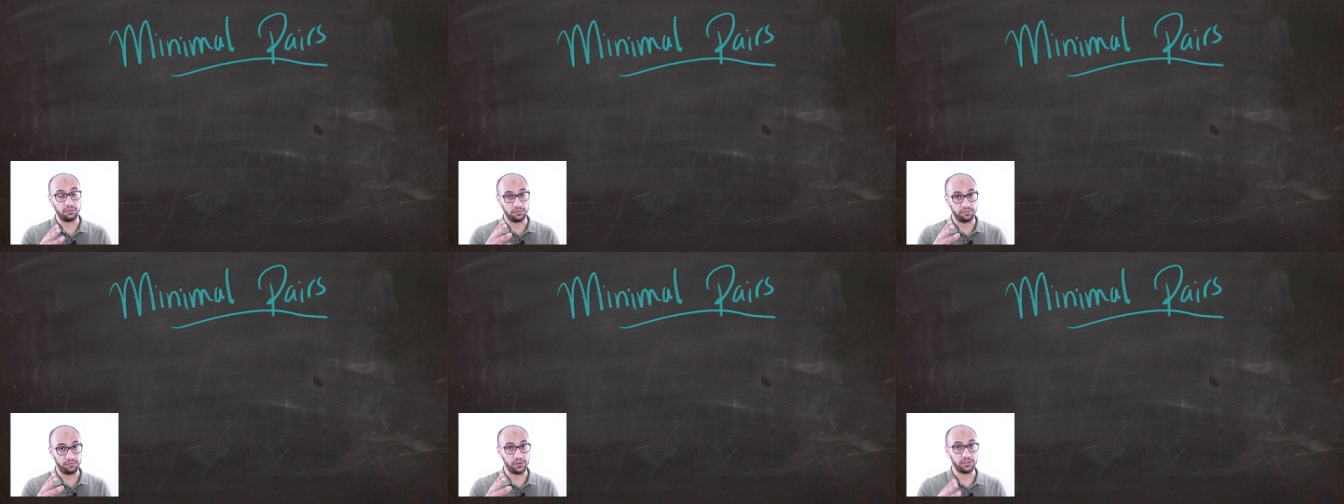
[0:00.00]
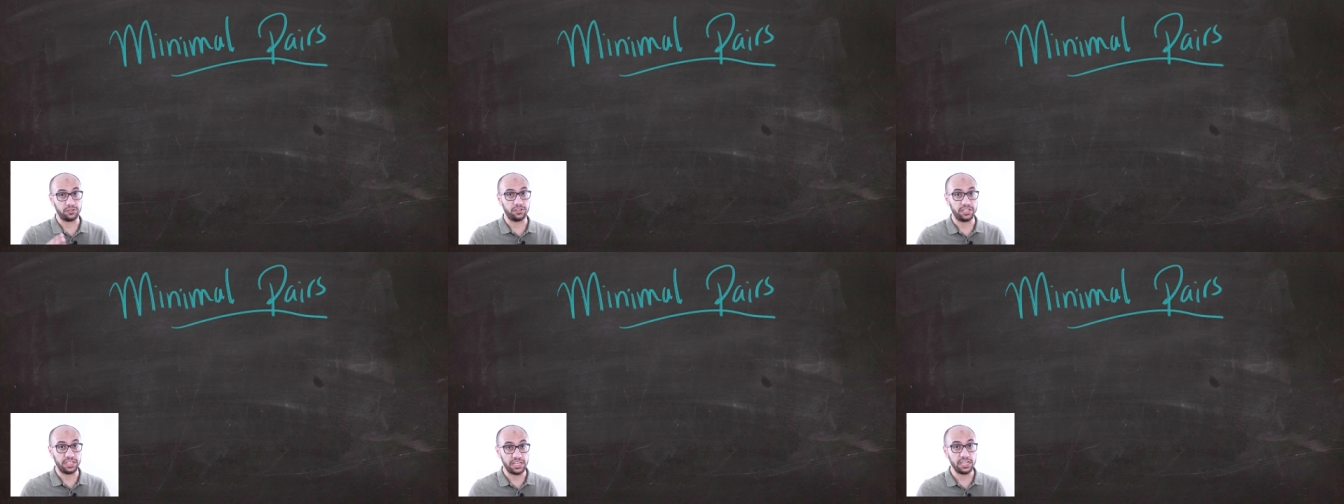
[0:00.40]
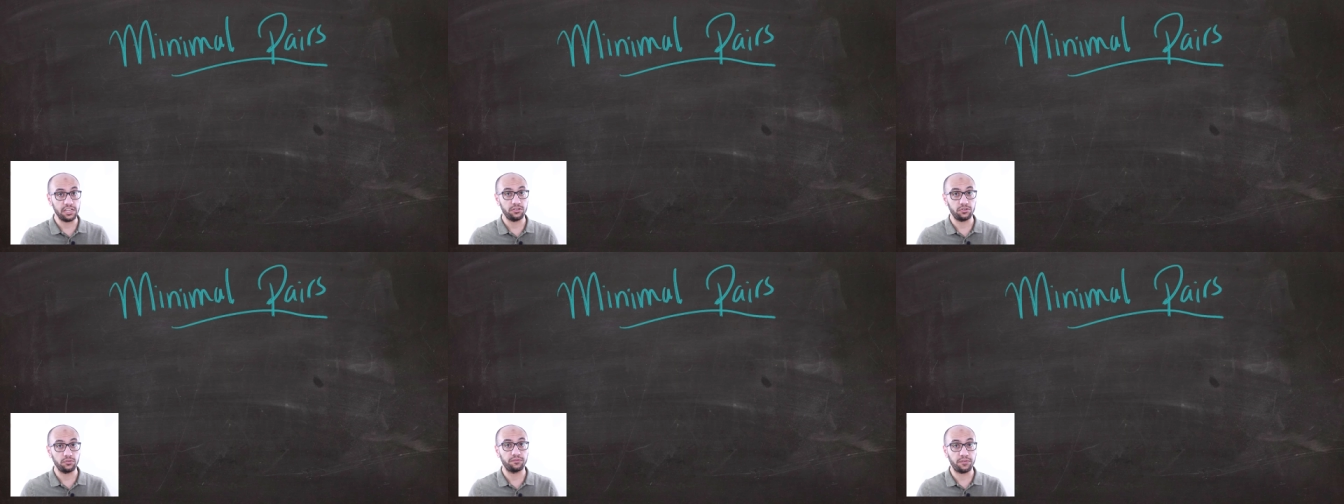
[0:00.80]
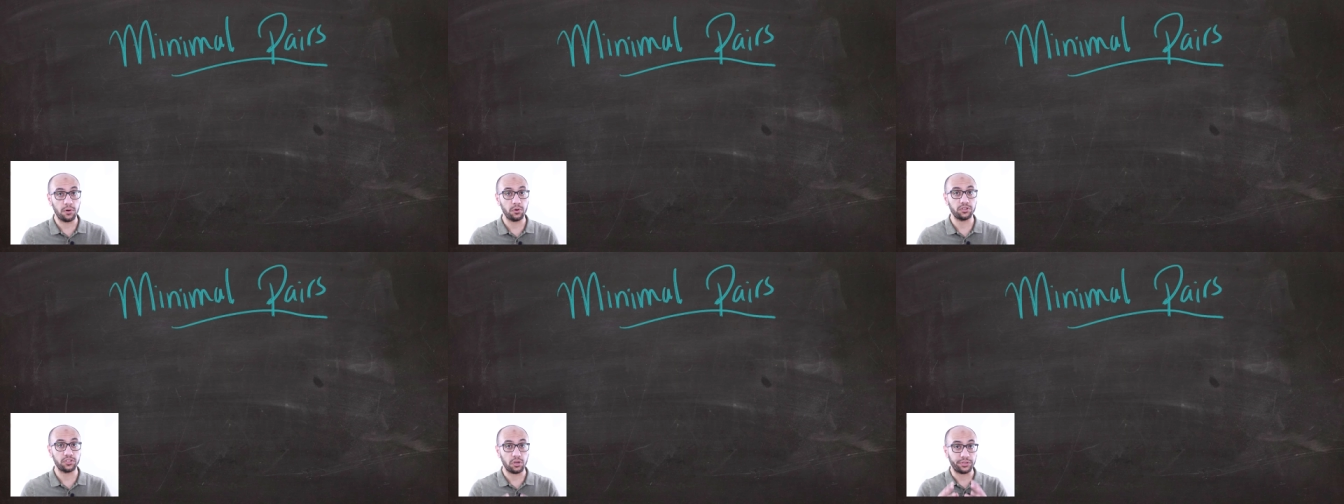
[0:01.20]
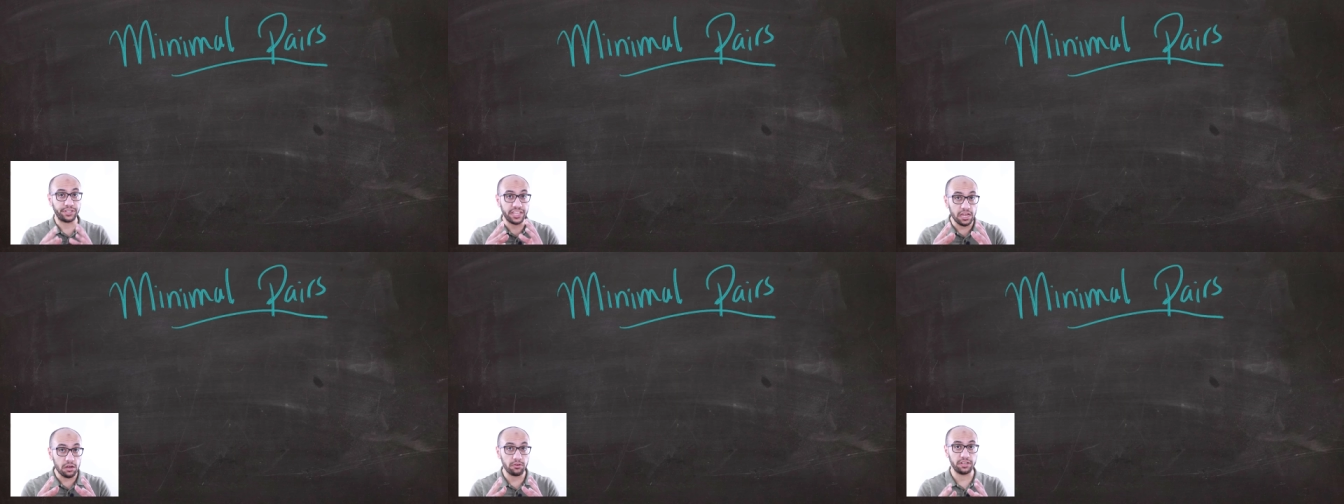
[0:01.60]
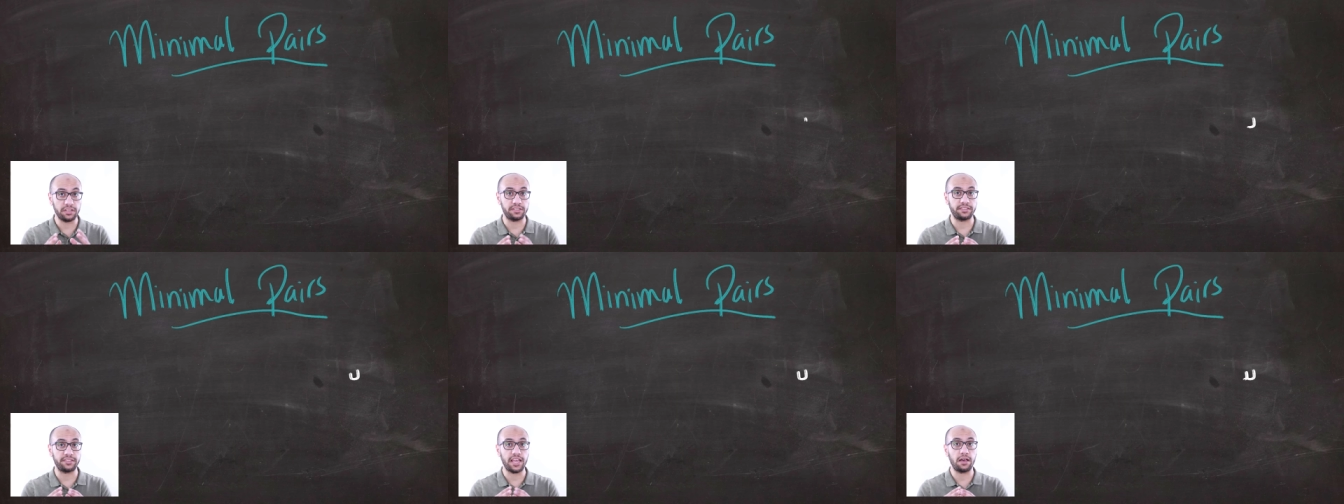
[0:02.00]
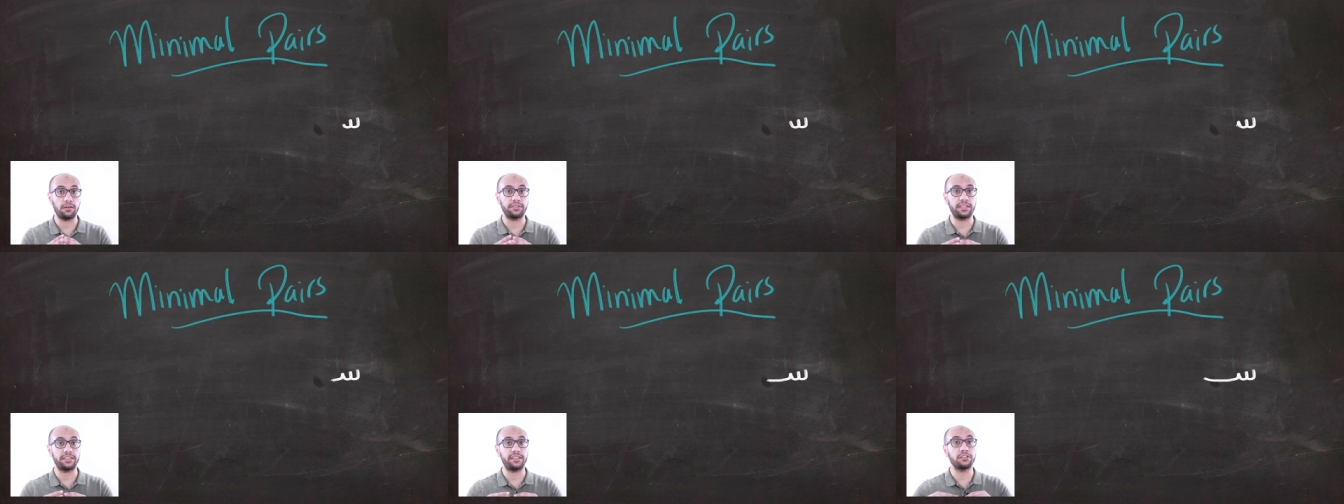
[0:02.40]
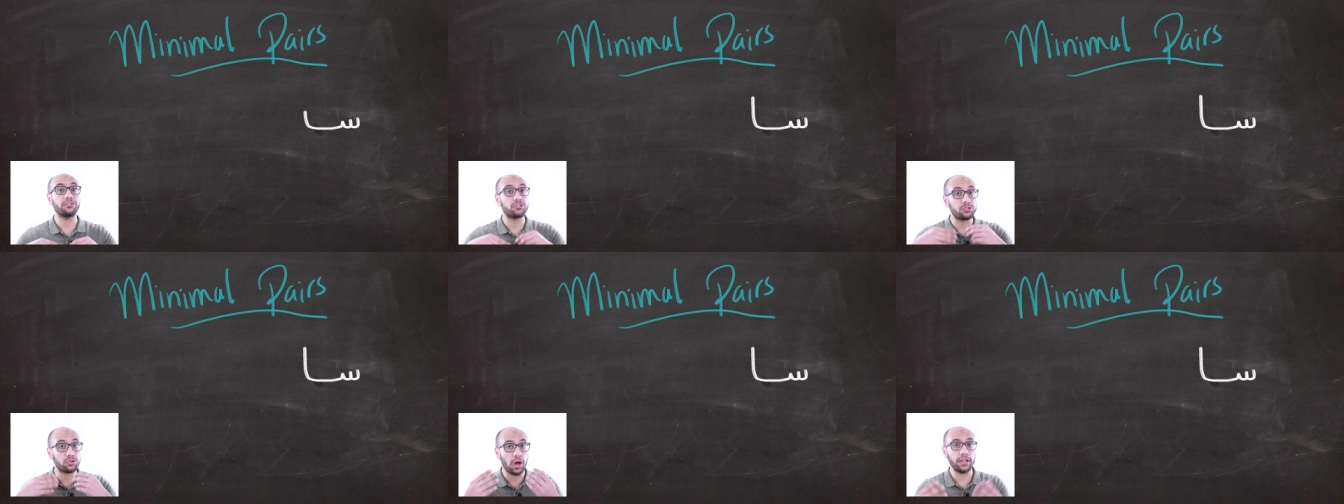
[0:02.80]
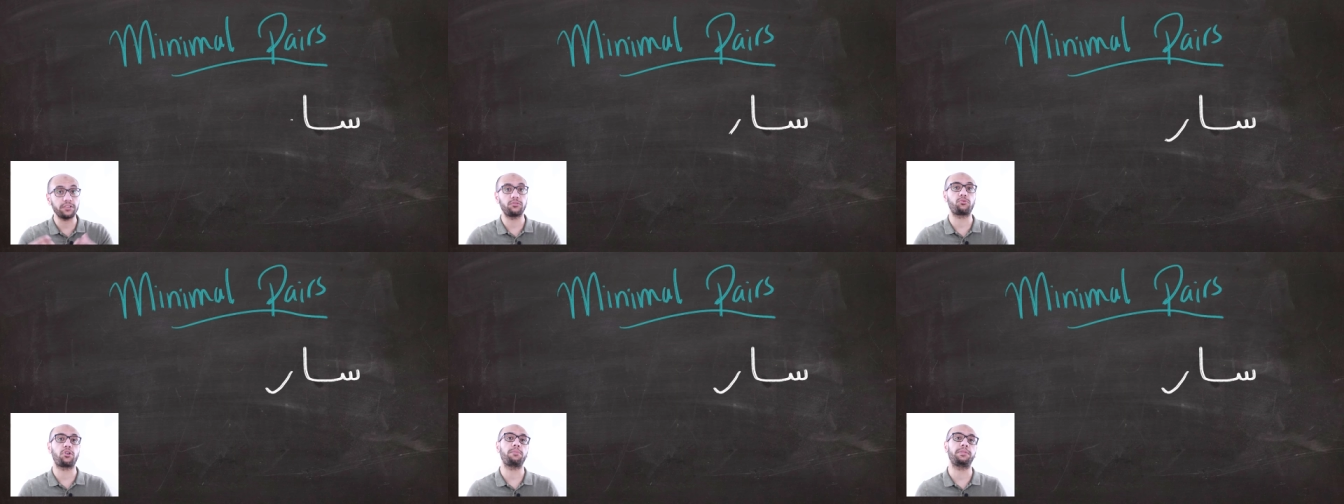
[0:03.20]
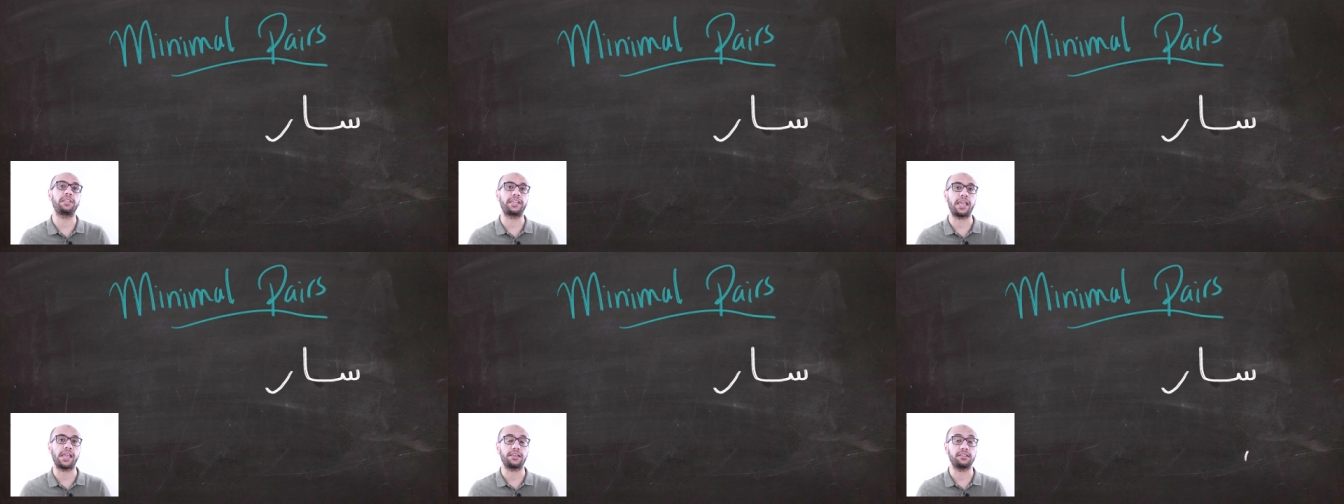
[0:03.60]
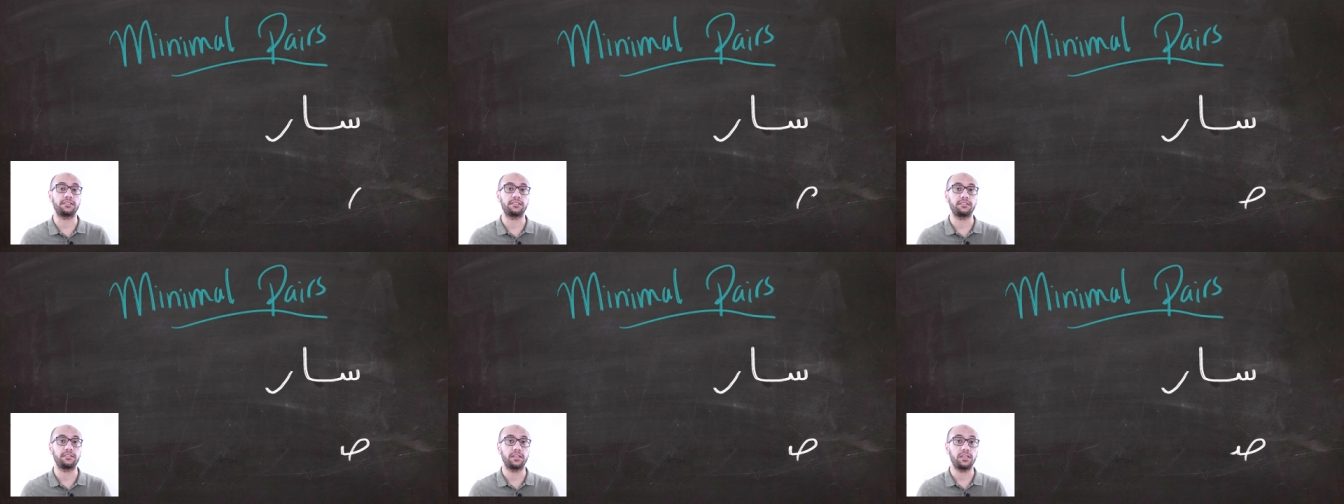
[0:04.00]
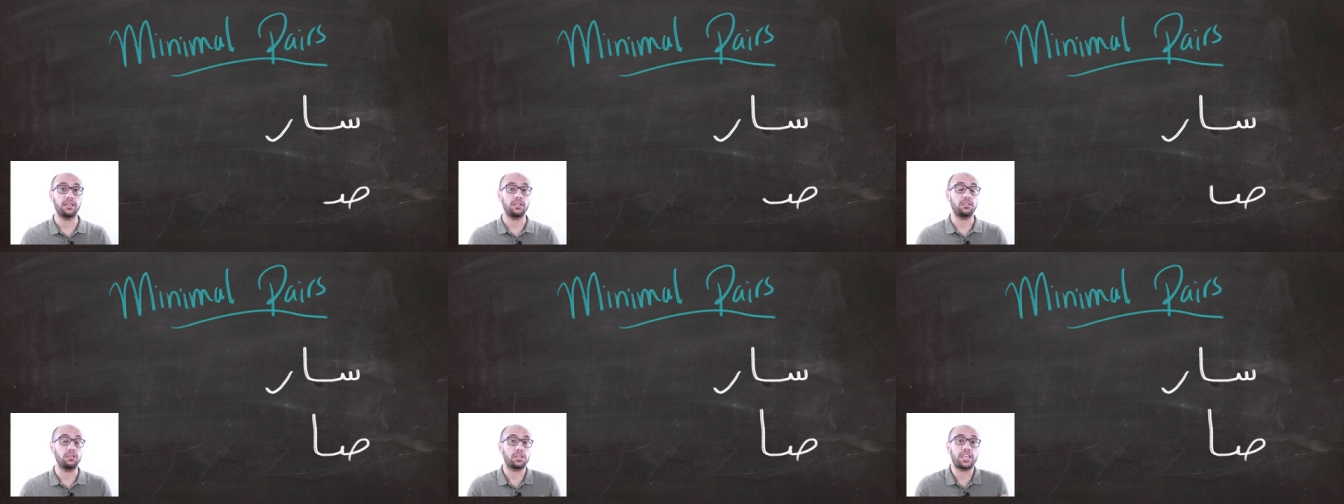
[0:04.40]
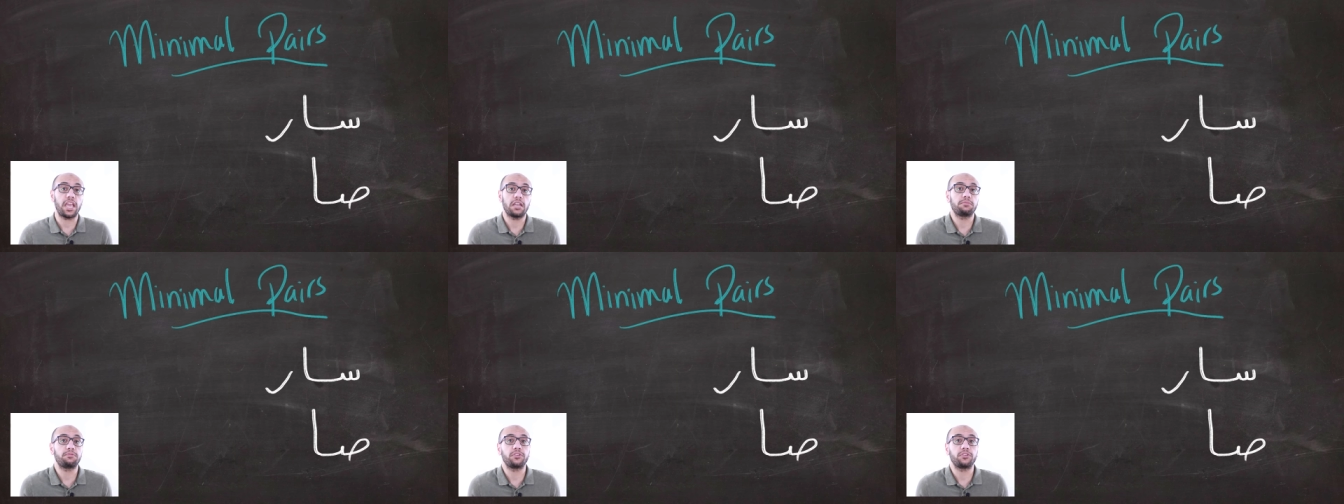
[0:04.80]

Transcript: First, need to focus on hearing the sound and then try to replicate it. You can